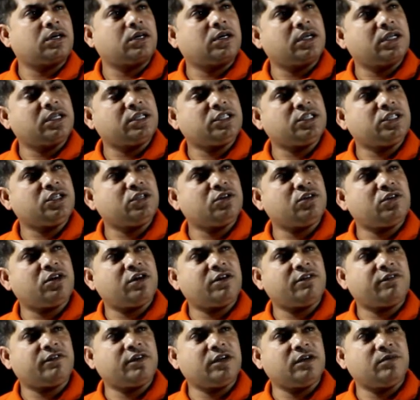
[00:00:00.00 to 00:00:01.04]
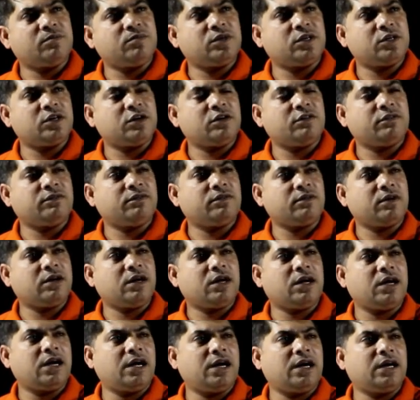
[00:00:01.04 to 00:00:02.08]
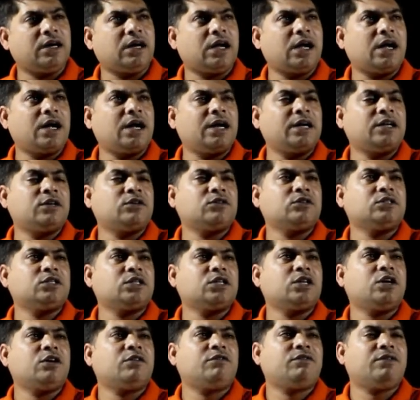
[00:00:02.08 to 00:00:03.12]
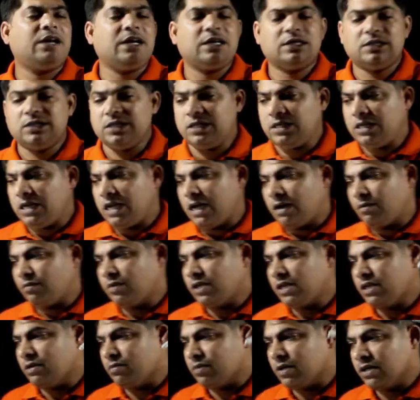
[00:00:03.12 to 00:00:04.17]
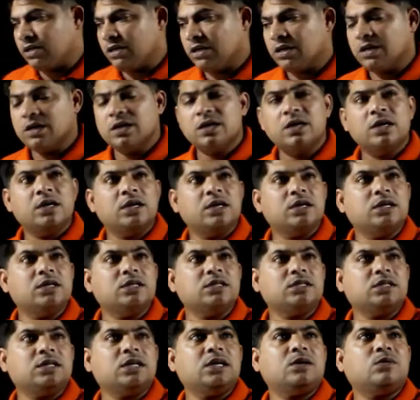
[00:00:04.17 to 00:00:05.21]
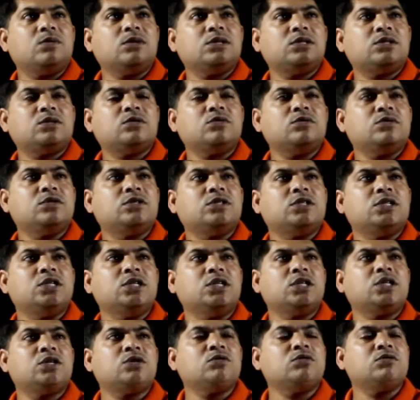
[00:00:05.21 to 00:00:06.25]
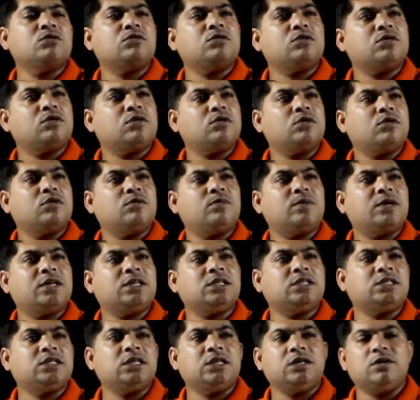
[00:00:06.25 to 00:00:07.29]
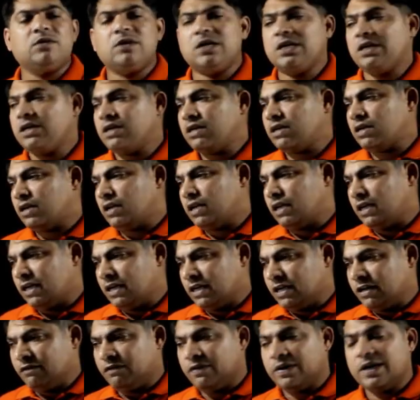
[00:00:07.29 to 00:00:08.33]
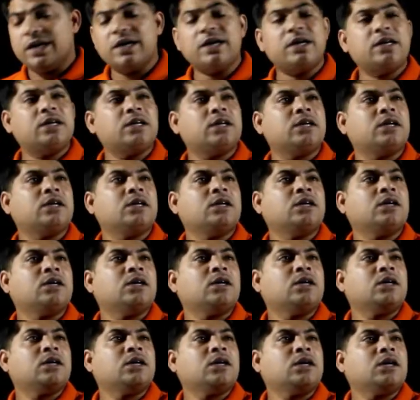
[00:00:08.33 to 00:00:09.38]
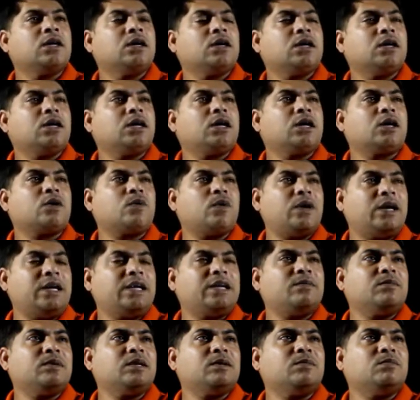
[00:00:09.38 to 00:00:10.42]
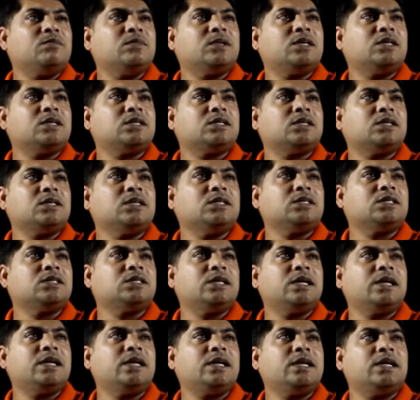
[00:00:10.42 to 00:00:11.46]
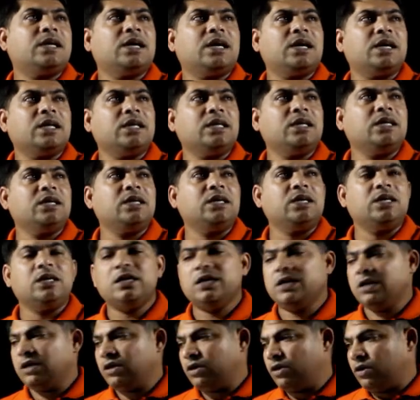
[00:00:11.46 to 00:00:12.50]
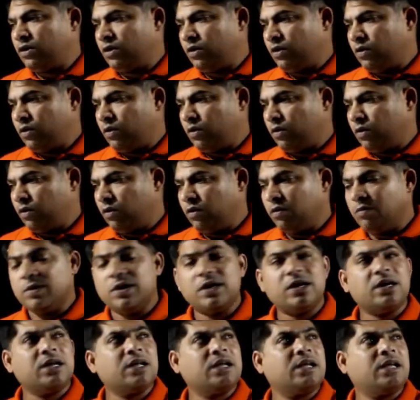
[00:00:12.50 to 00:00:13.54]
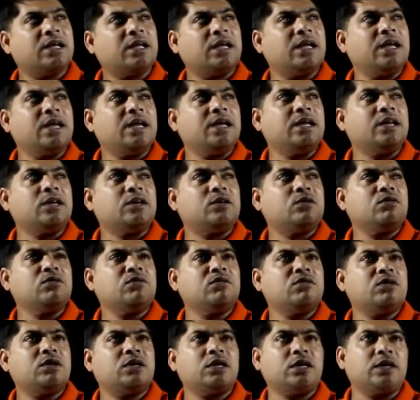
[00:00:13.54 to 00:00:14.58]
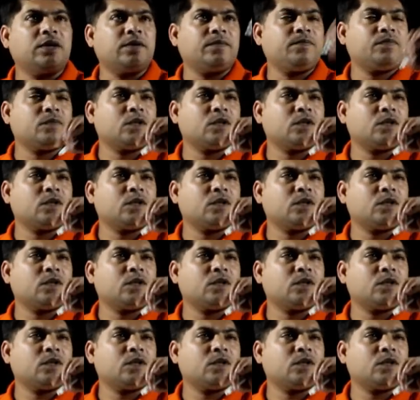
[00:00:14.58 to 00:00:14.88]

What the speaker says: ratio of number of hydrogen or fraction available is equals to G2 over G1 in different quantum numbers is delta E over K into T,